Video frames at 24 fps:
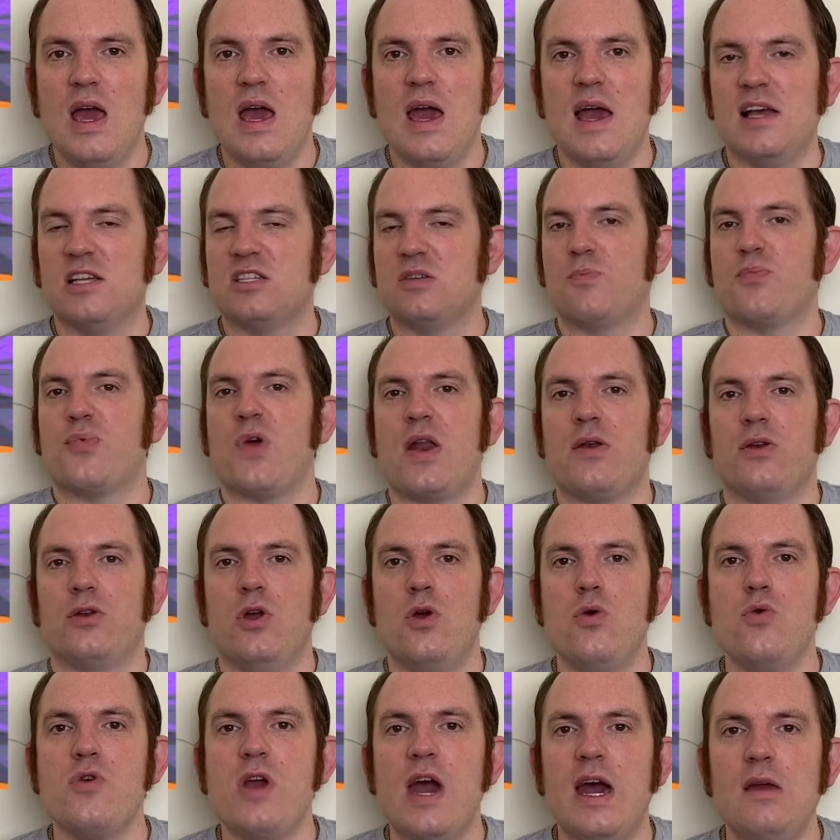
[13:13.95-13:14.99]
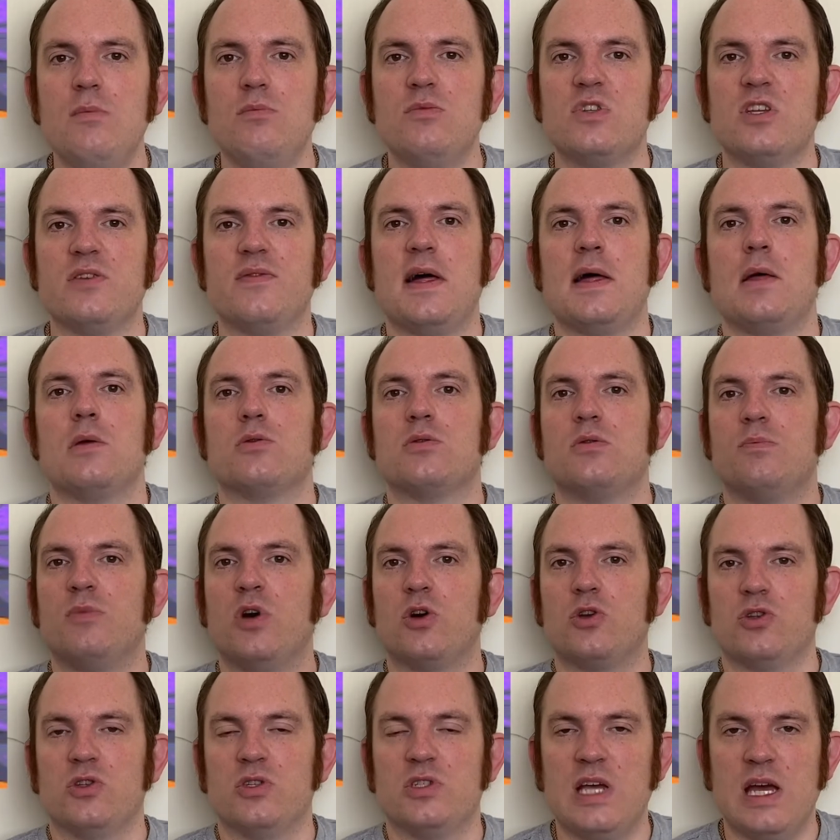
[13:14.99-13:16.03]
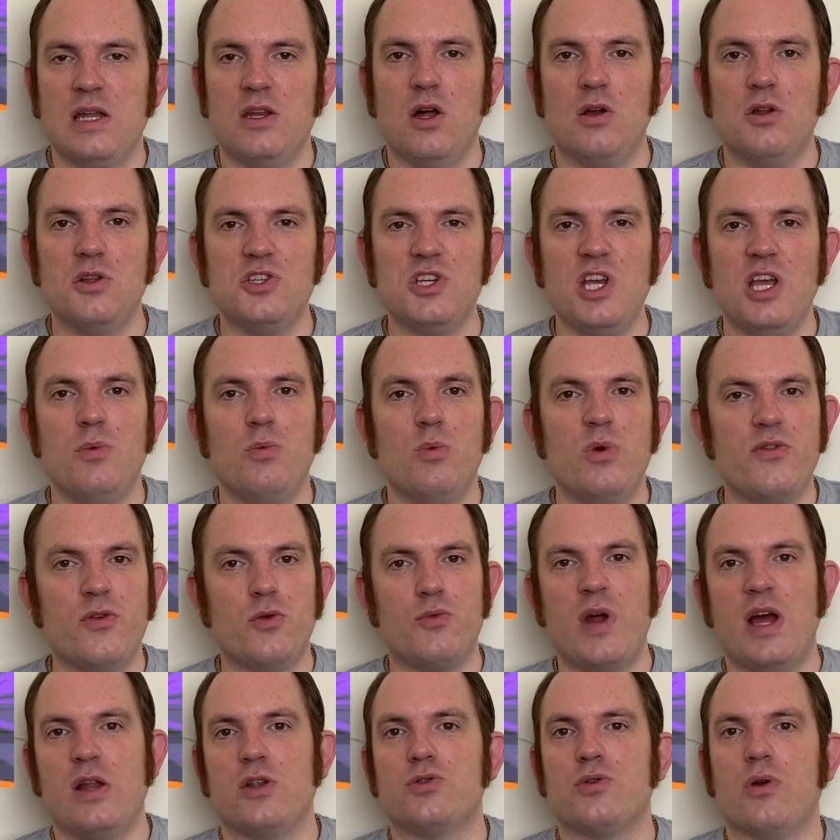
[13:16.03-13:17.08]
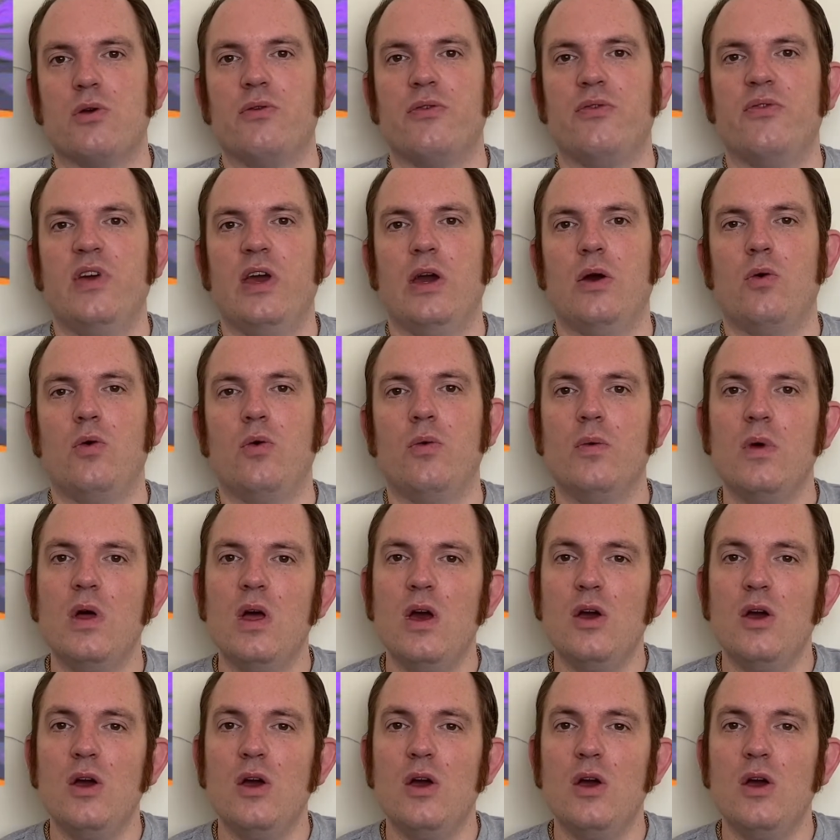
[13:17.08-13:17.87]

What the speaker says: It's a brand new game developed with modern technology with a retro feel.